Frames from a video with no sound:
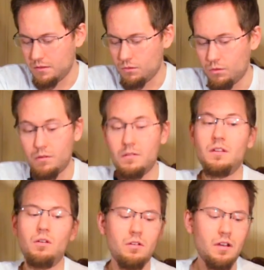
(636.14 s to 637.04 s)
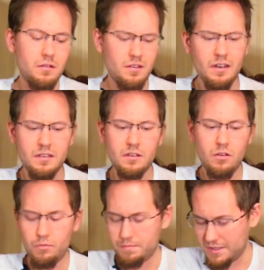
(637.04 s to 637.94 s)
or no, not
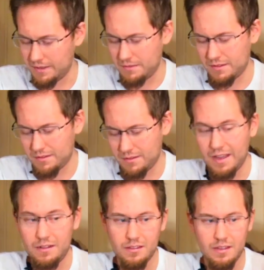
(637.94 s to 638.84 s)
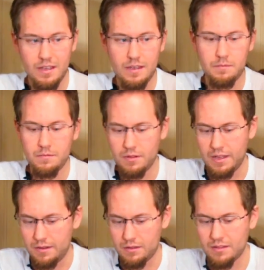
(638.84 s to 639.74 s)
Neopta, that's the lens.